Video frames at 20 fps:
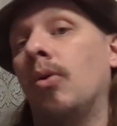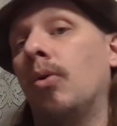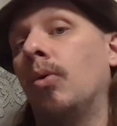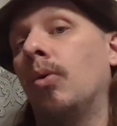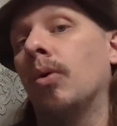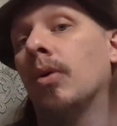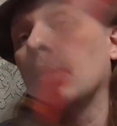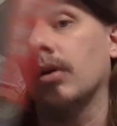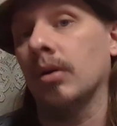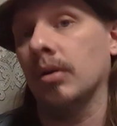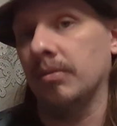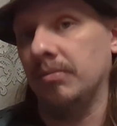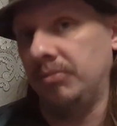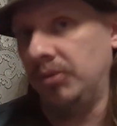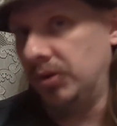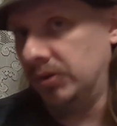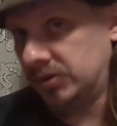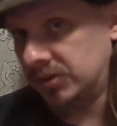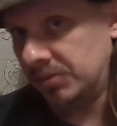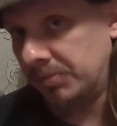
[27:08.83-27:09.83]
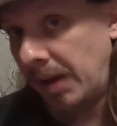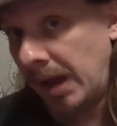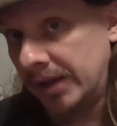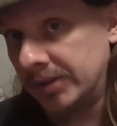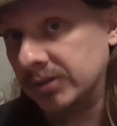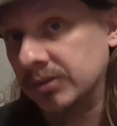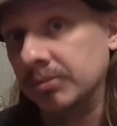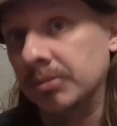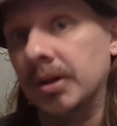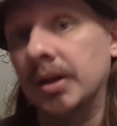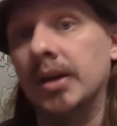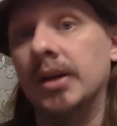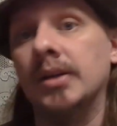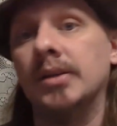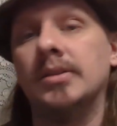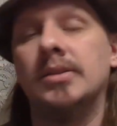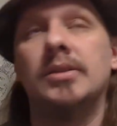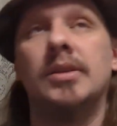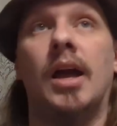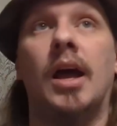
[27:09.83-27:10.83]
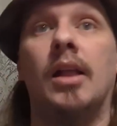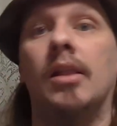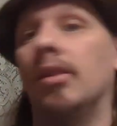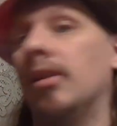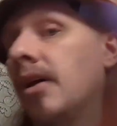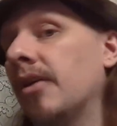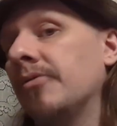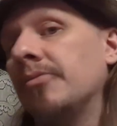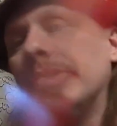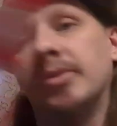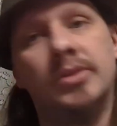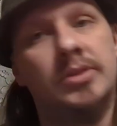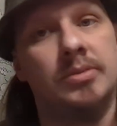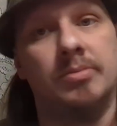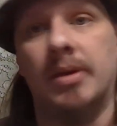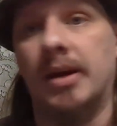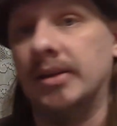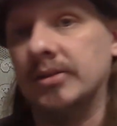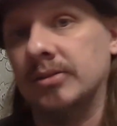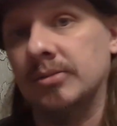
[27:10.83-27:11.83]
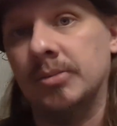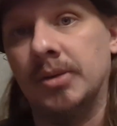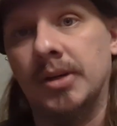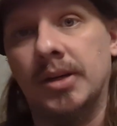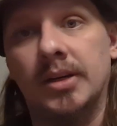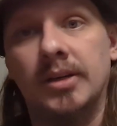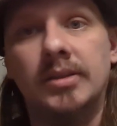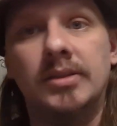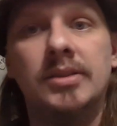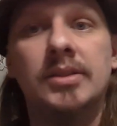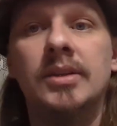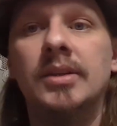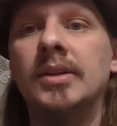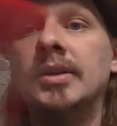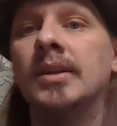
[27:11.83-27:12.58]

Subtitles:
or Mutants and Masterminds. I love Mutants and Masterminds.